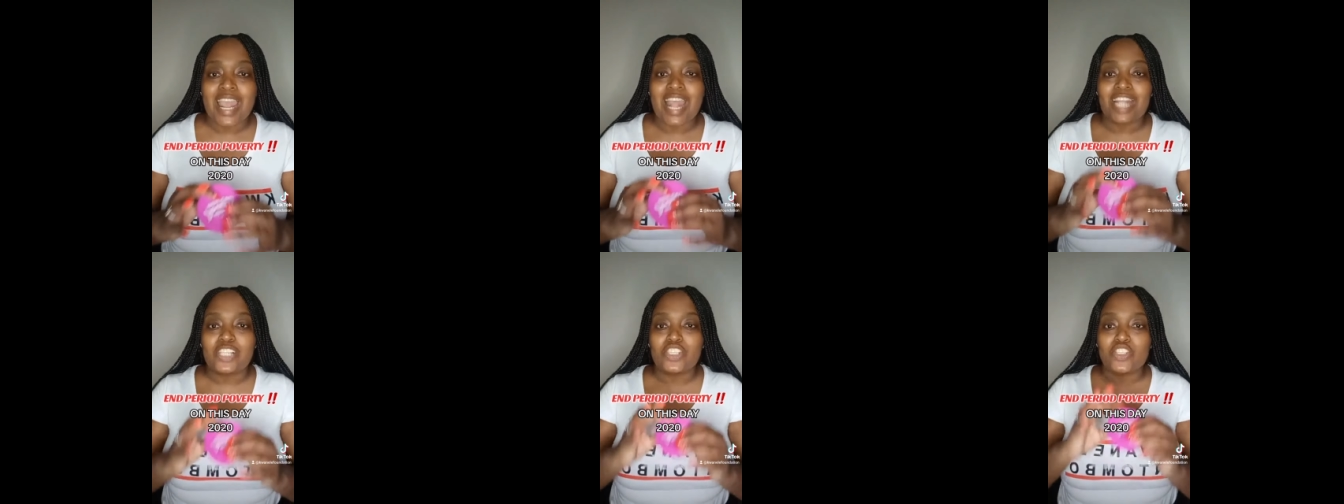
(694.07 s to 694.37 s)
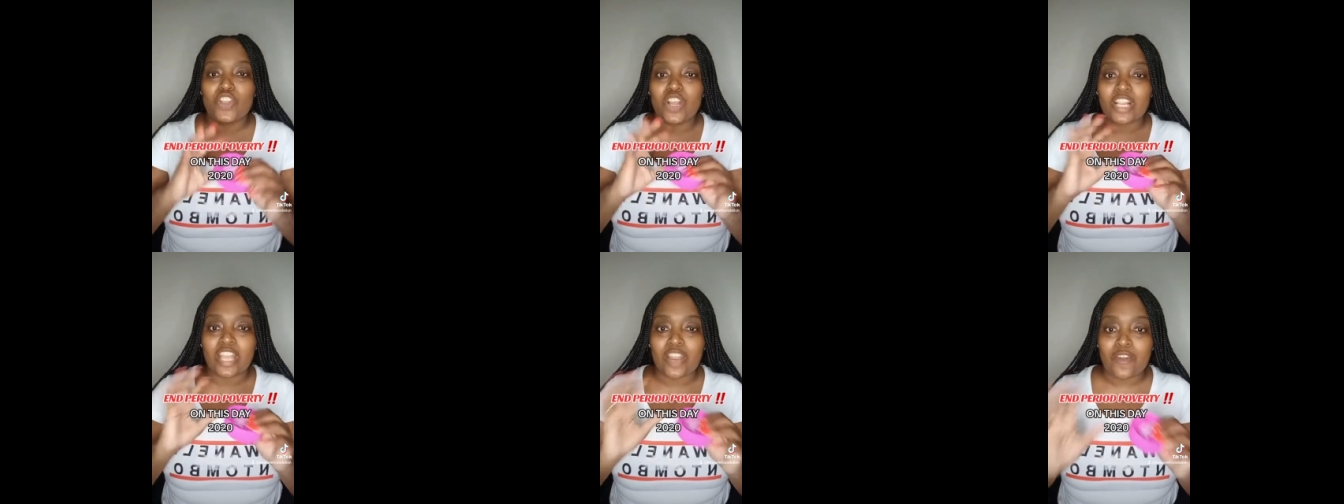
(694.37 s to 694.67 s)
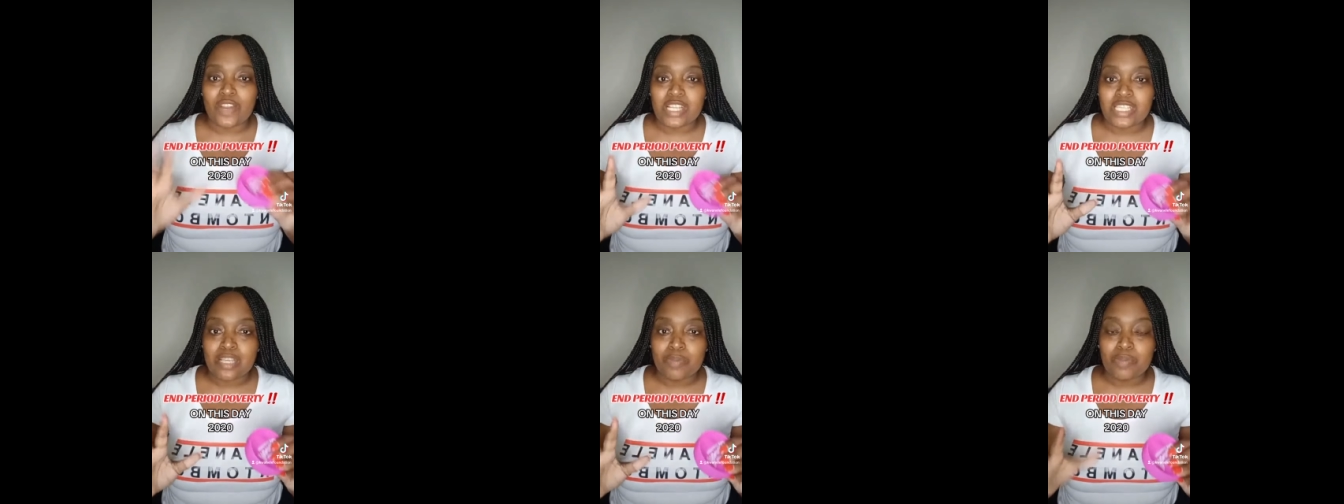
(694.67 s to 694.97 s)
It's
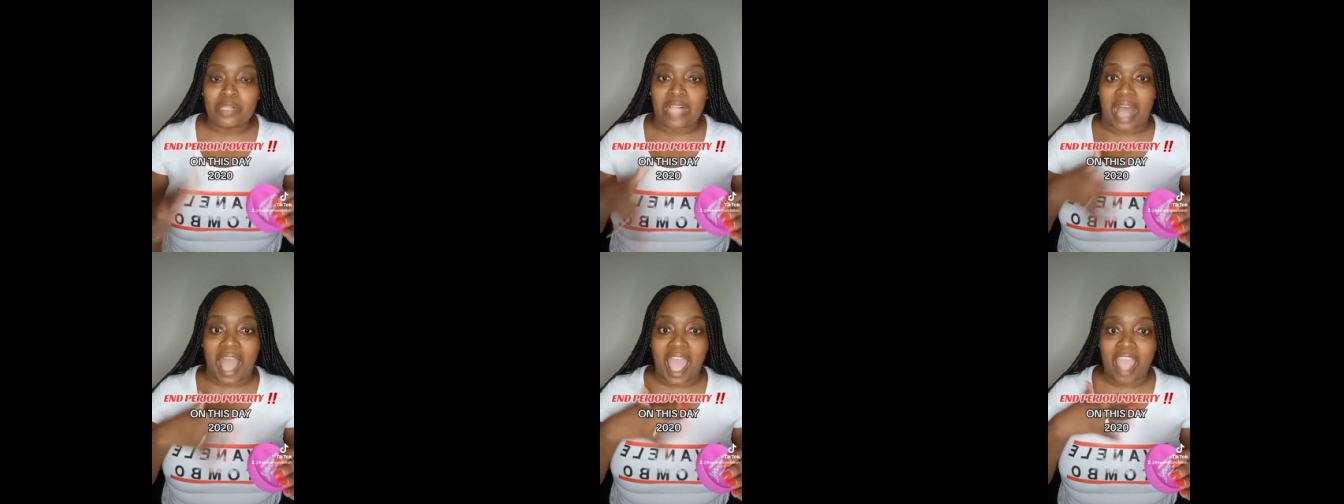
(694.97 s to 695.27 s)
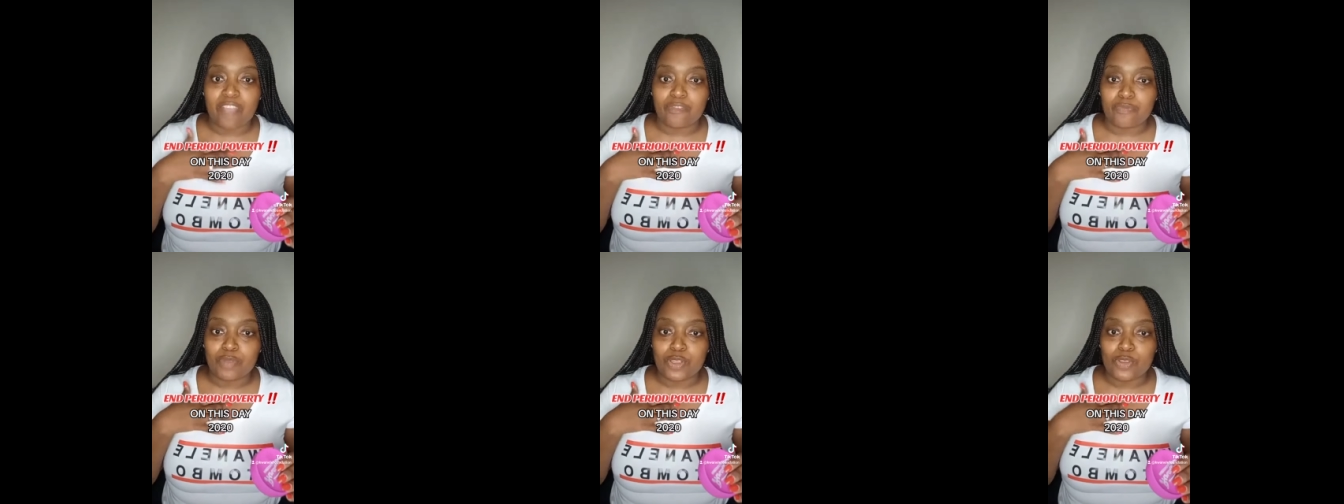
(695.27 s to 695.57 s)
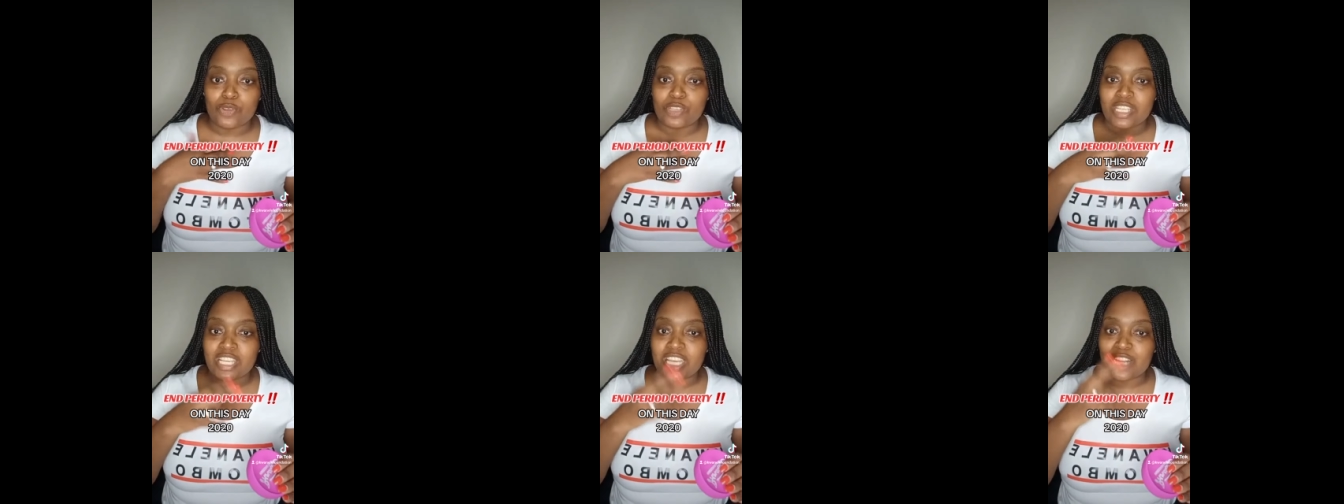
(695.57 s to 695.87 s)
not irritable. I've
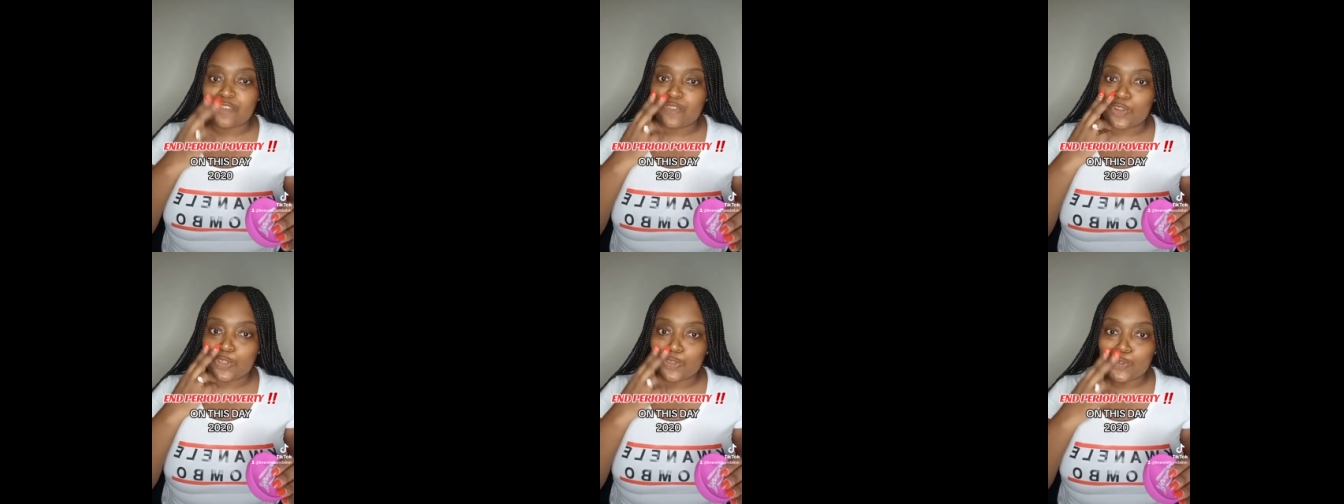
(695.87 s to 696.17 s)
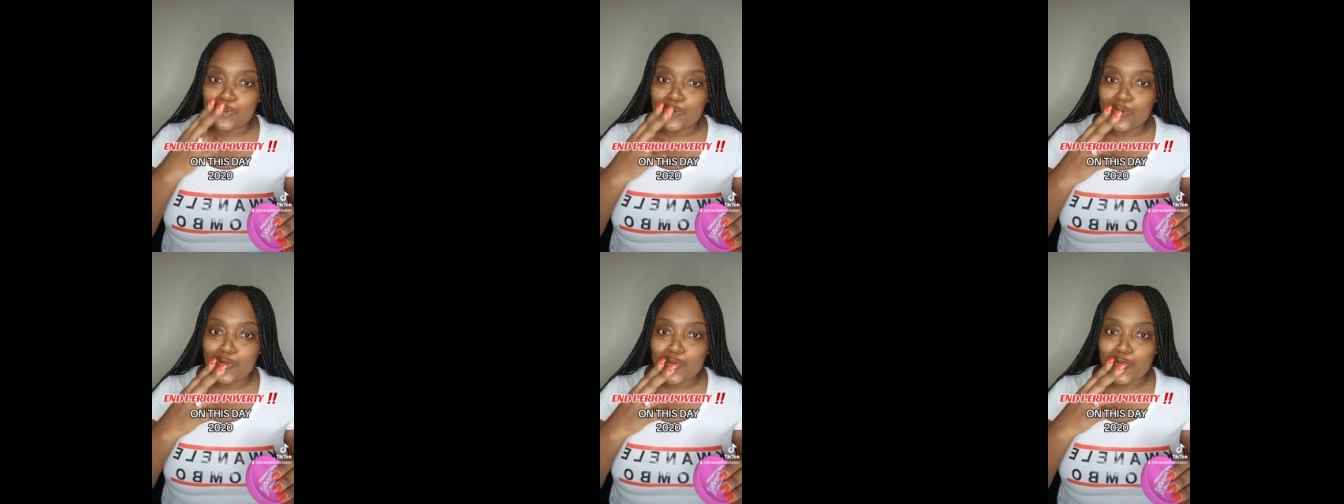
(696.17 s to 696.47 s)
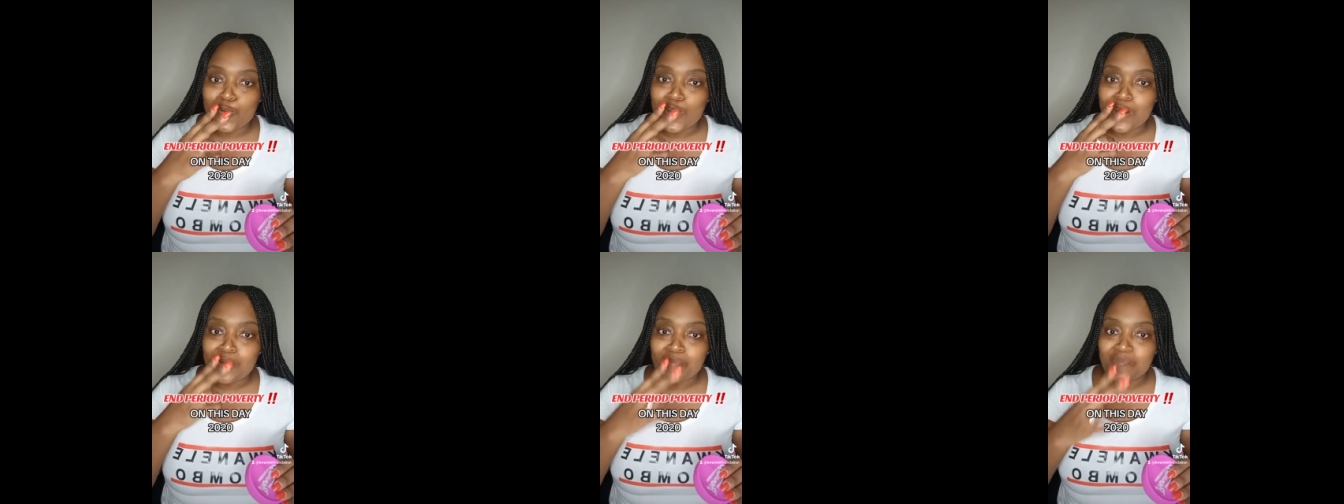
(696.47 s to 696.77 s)
been using it for
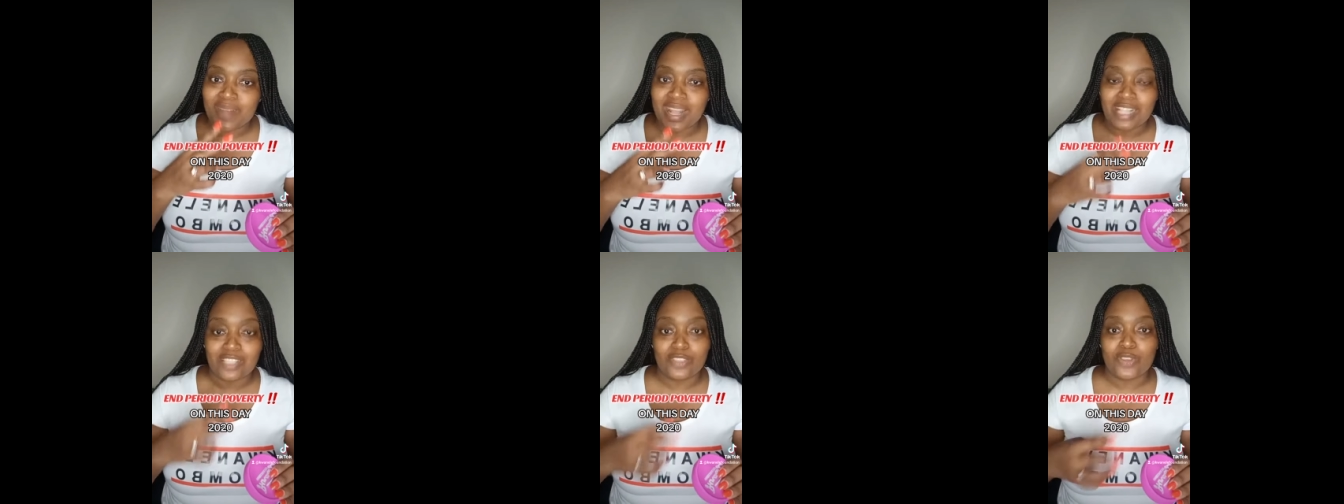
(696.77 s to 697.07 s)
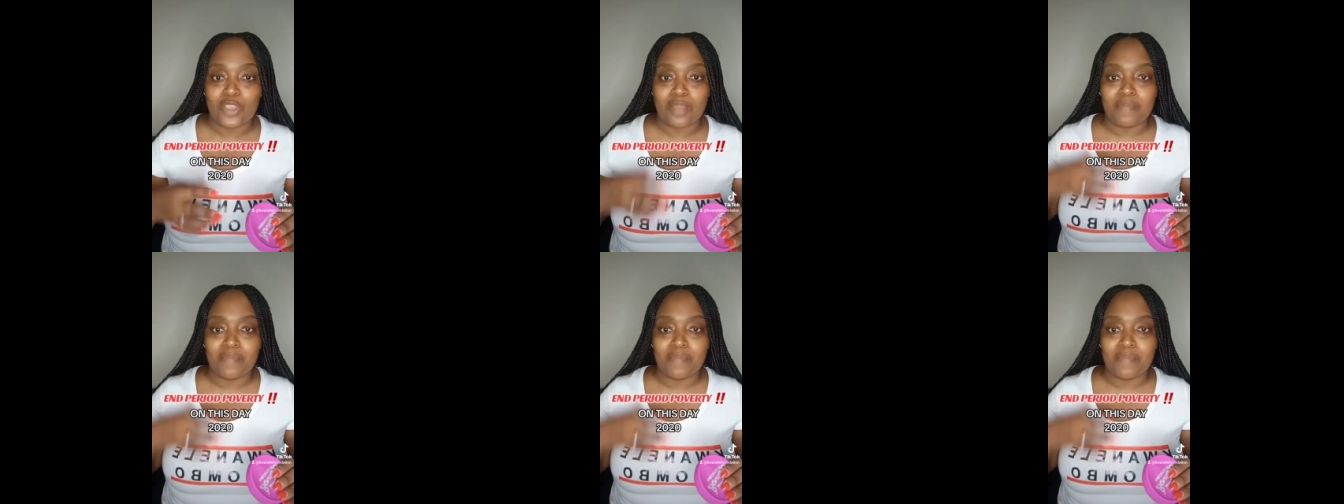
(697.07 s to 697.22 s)
two months.